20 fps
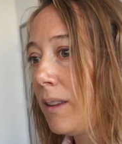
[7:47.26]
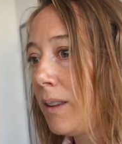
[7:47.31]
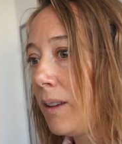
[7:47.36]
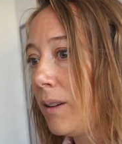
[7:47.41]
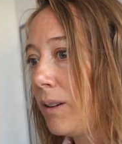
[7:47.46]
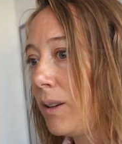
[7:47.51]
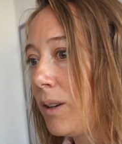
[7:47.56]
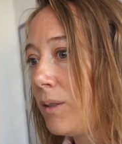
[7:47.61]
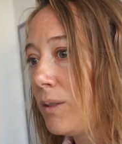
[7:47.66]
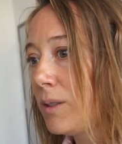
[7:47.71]

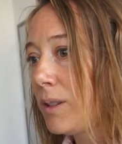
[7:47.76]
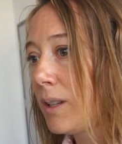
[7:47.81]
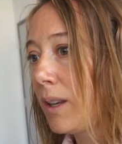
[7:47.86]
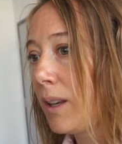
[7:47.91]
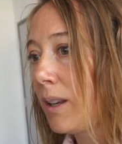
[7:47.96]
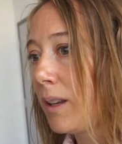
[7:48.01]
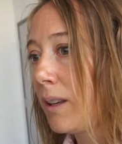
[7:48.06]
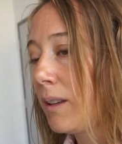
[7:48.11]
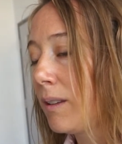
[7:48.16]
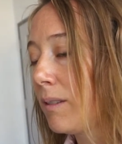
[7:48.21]
They're
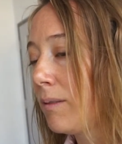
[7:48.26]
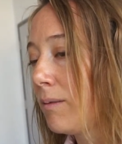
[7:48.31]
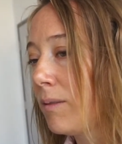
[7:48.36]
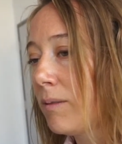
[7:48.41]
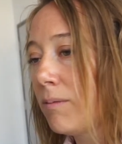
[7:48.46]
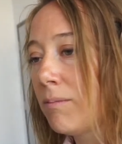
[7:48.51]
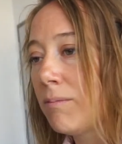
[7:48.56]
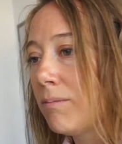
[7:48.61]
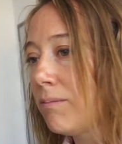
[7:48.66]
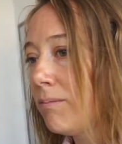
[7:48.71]

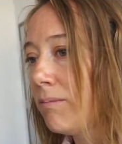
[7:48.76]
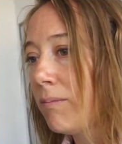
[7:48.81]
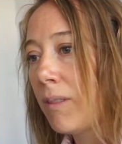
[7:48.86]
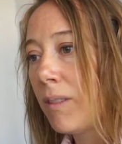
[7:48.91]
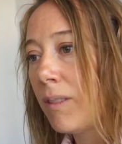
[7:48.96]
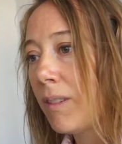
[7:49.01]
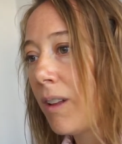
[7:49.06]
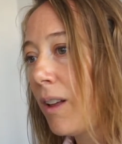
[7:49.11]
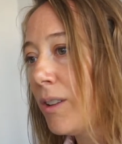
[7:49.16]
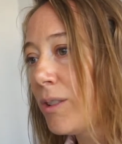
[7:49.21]
using
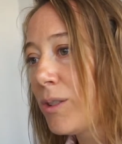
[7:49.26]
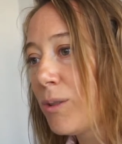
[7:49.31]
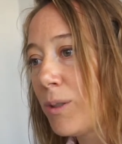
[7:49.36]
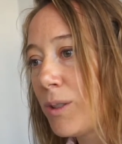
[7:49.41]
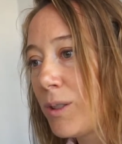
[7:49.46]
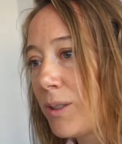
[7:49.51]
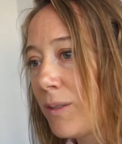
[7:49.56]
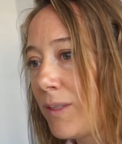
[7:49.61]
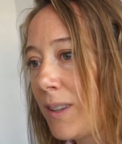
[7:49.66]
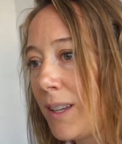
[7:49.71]
all
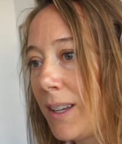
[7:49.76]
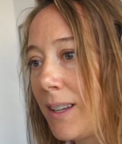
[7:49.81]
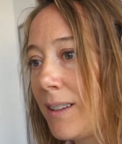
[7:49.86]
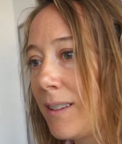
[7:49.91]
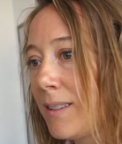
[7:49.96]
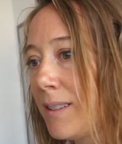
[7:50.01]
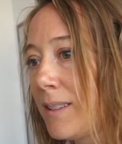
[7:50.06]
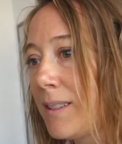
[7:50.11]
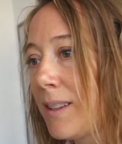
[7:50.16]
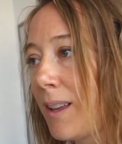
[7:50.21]
sorts of
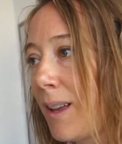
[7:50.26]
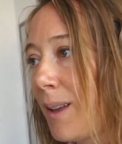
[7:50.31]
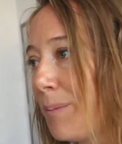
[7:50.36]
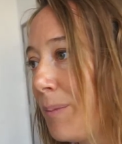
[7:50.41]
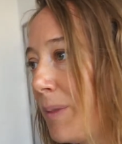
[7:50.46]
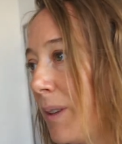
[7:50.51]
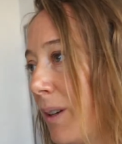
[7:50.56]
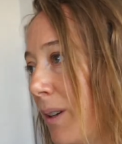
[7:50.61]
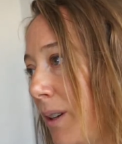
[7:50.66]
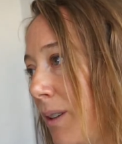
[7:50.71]
things.
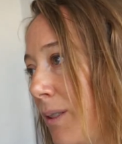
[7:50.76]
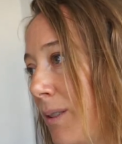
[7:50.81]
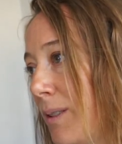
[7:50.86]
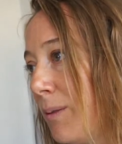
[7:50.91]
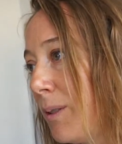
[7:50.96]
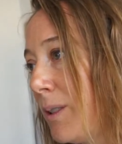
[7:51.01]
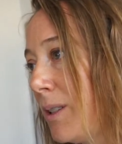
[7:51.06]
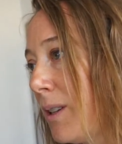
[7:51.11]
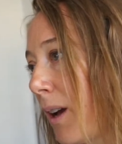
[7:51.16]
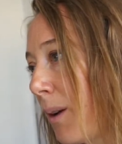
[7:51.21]

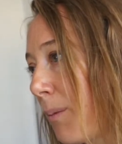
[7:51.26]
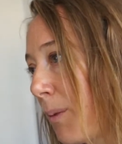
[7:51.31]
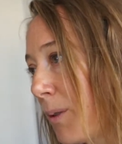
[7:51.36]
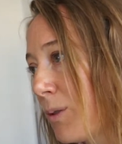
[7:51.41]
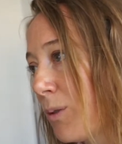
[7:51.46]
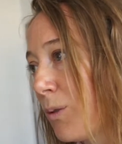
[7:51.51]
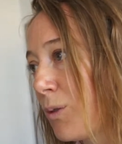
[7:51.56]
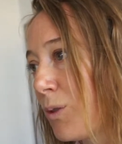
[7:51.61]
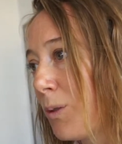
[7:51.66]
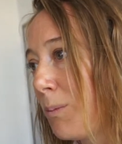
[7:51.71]
We talk about
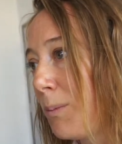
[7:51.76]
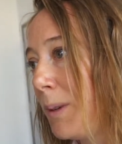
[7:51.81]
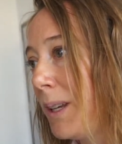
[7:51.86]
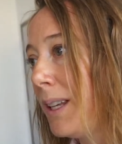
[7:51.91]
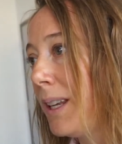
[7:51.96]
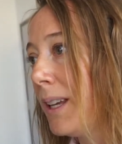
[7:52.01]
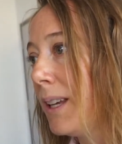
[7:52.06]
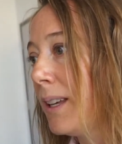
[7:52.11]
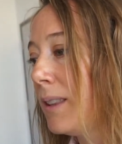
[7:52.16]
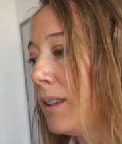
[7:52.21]
social
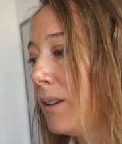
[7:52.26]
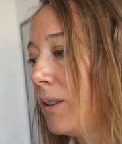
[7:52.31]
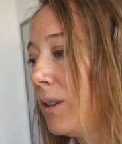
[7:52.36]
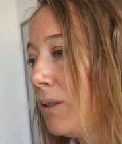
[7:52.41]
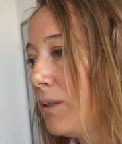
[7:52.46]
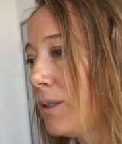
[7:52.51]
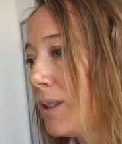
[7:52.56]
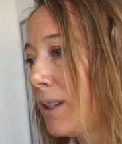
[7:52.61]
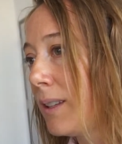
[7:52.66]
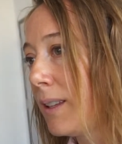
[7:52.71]
media, and they're
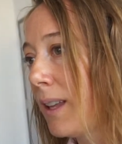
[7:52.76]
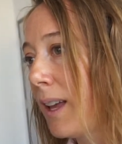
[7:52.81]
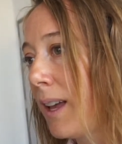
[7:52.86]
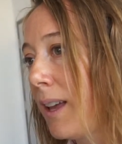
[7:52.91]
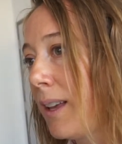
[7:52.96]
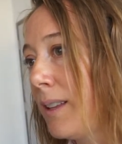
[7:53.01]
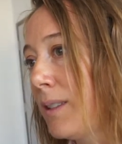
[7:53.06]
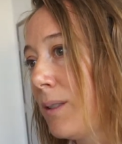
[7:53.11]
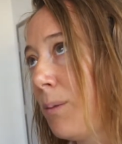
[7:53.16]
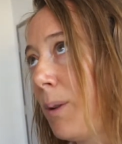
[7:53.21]
using
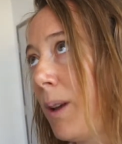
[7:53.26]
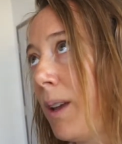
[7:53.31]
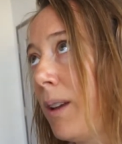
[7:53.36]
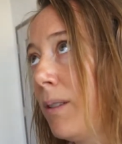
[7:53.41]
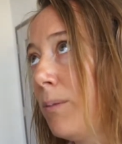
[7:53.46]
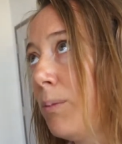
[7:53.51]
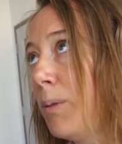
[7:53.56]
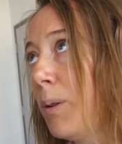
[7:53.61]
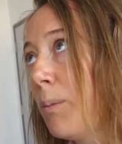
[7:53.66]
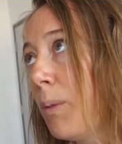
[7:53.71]
that as a
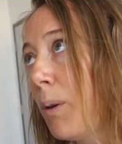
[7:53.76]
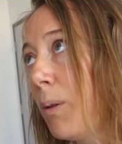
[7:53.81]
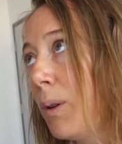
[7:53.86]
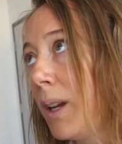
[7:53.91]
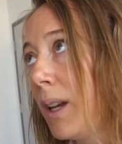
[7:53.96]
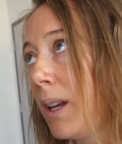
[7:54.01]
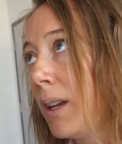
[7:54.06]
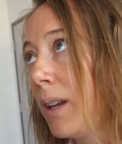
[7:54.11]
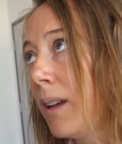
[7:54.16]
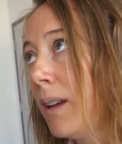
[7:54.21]
way of
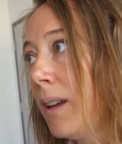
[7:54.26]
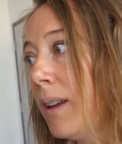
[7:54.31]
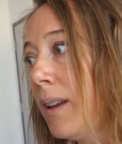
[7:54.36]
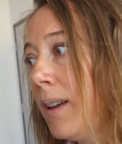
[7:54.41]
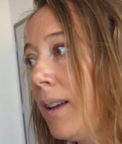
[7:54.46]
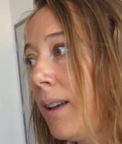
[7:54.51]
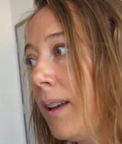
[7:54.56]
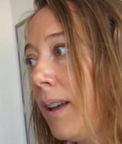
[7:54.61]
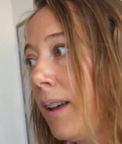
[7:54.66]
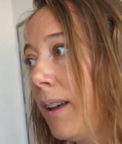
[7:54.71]
promoting
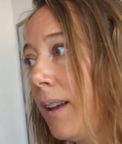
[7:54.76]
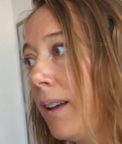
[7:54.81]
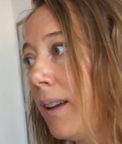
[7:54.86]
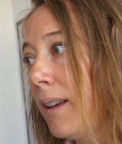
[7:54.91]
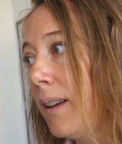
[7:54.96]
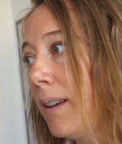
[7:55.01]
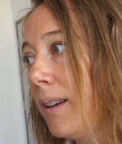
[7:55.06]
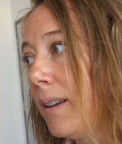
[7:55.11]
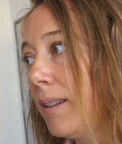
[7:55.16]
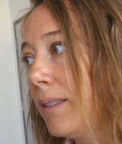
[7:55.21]

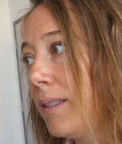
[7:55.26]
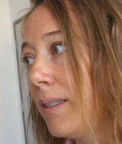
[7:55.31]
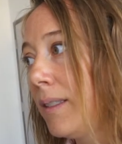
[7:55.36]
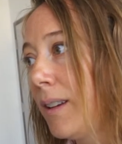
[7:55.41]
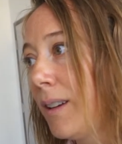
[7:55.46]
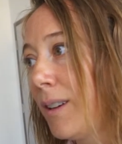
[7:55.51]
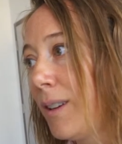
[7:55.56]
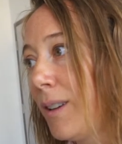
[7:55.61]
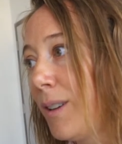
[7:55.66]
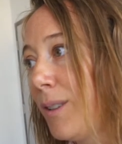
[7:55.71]

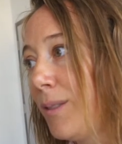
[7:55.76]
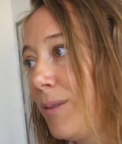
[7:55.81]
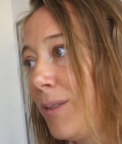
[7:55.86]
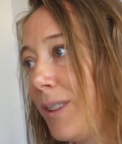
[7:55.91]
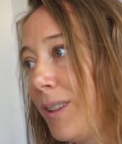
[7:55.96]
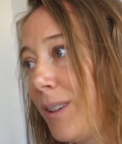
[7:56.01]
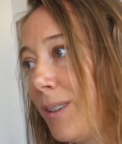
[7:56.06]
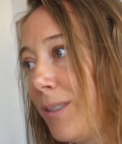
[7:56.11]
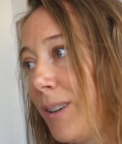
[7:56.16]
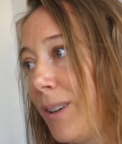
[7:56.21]
their
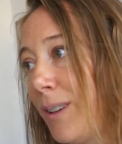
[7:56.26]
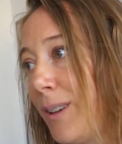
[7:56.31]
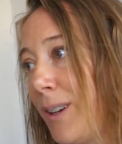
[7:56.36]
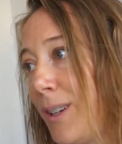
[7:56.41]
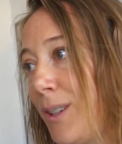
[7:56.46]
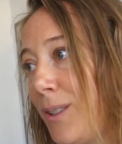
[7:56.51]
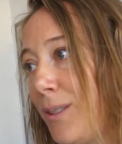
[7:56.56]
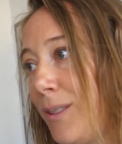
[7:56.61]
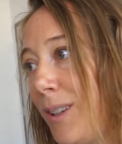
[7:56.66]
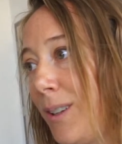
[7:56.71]

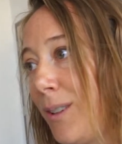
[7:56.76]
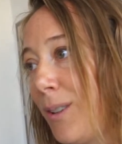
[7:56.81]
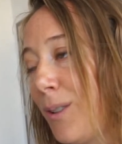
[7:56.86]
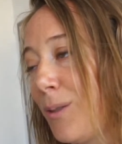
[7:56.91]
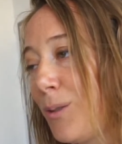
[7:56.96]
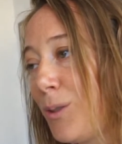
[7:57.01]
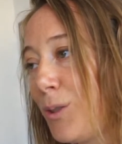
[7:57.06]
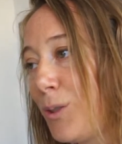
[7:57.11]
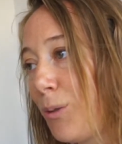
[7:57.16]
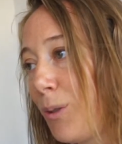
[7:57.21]
very,
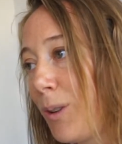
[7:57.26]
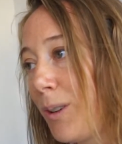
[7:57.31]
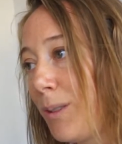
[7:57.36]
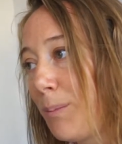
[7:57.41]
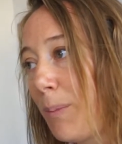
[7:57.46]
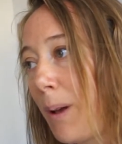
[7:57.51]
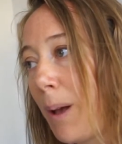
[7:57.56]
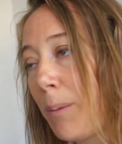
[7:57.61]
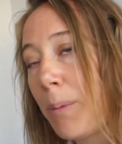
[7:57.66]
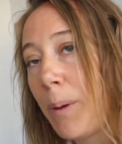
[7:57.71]

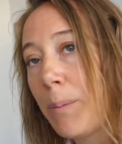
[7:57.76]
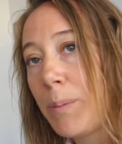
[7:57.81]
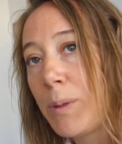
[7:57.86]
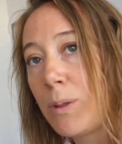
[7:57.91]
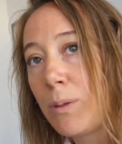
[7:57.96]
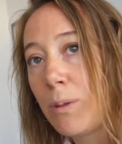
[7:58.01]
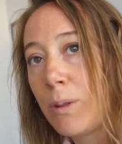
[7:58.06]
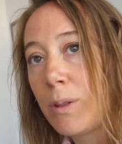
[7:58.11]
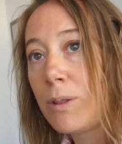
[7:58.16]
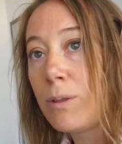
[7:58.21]
short pop-up
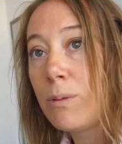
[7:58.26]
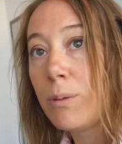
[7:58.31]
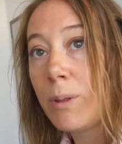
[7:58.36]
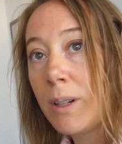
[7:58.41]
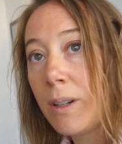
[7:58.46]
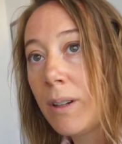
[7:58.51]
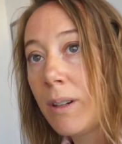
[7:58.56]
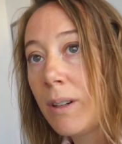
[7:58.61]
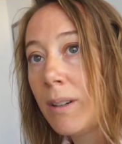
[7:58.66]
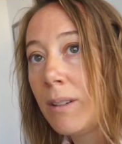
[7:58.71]
stores,
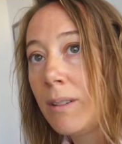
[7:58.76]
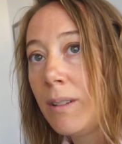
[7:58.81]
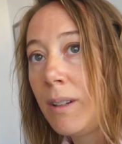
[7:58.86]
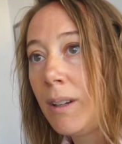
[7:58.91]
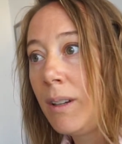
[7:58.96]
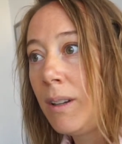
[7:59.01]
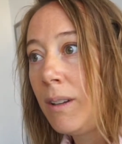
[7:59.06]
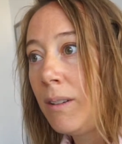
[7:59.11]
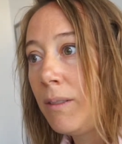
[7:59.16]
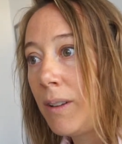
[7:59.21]

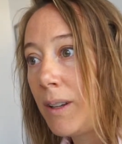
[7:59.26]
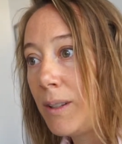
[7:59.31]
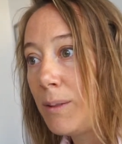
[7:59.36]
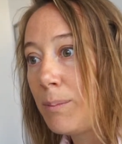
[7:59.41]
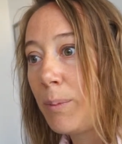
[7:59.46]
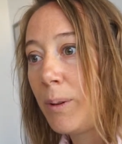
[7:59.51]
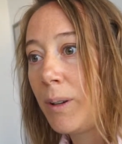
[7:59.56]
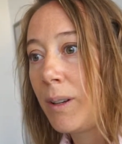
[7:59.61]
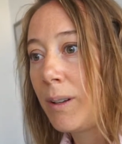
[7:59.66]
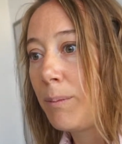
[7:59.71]
Twitter,
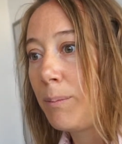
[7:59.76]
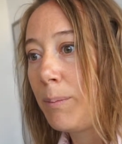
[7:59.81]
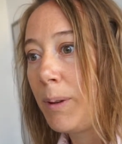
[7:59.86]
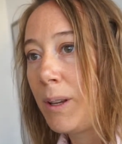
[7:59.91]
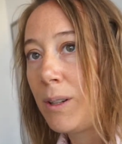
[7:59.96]
Facebook,